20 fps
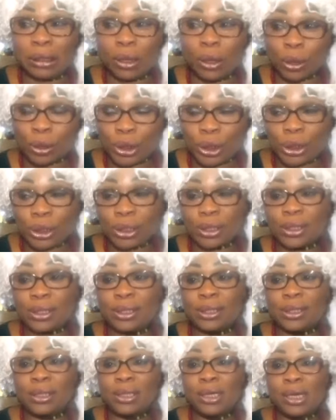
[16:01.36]

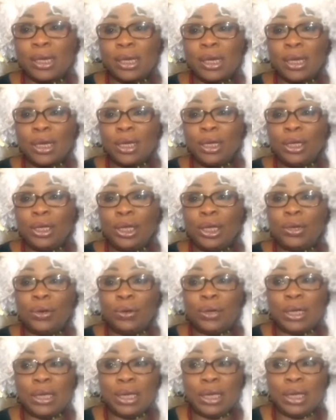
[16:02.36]
cautious, you
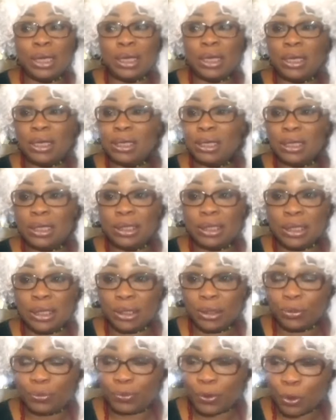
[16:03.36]
know, he
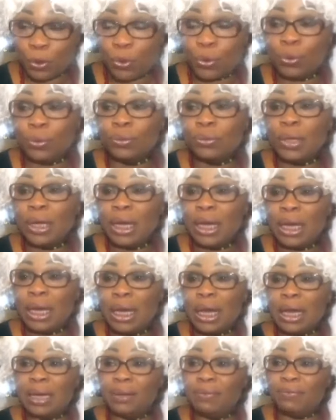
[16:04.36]
for Ogun,
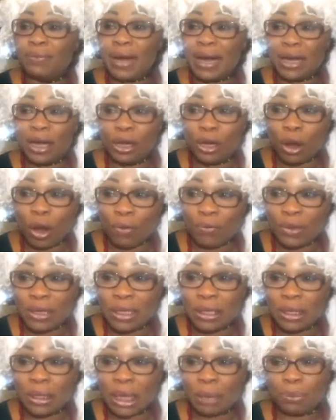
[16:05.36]
and very
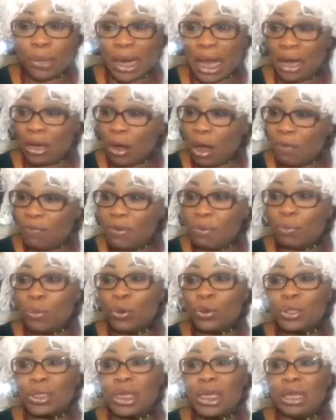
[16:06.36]
loving. But I love him
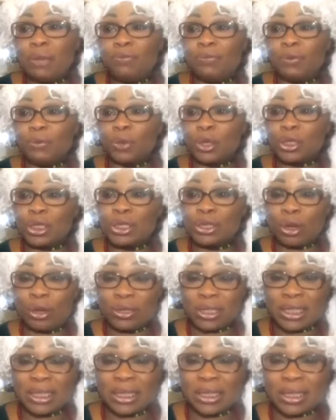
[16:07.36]
mostly because he's
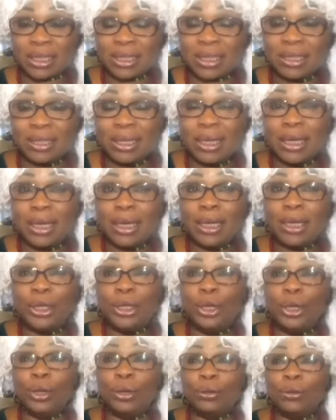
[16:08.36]
constant,
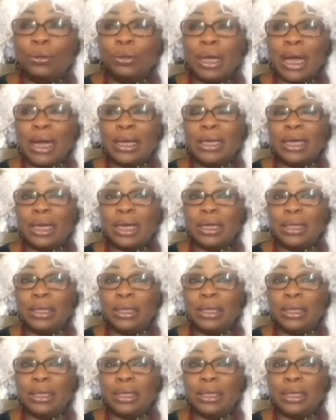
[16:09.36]
you know, and